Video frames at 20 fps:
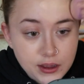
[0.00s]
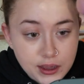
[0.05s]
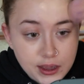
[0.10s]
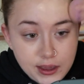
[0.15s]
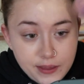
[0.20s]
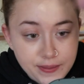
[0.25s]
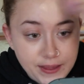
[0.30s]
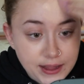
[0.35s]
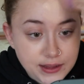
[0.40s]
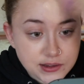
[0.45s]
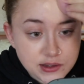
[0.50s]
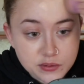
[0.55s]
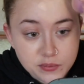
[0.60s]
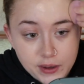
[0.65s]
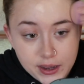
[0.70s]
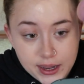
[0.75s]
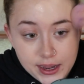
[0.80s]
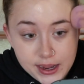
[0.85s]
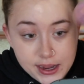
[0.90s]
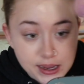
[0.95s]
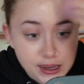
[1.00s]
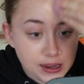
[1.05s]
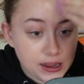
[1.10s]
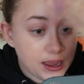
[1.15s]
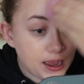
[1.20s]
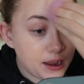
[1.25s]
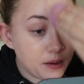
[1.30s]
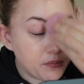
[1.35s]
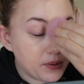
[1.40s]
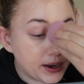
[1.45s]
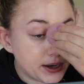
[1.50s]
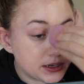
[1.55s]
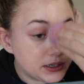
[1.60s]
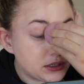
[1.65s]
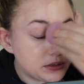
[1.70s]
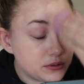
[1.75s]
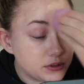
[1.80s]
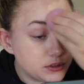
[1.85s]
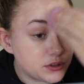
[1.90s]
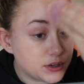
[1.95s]
And that's why I wanted
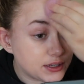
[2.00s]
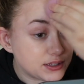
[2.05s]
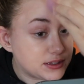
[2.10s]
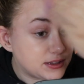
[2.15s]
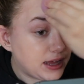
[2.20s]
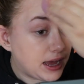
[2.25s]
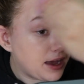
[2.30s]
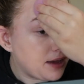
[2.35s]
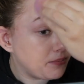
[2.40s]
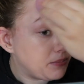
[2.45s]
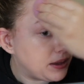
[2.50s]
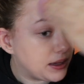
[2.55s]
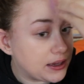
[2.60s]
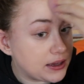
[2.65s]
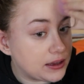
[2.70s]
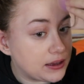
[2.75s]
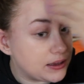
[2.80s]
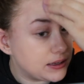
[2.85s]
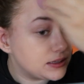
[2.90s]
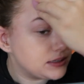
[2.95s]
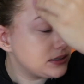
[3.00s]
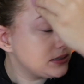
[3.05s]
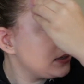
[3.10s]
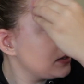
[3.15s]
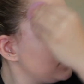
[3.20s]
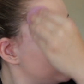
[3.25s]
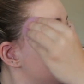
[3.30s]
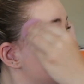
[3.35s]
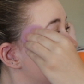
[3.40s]
to address that, because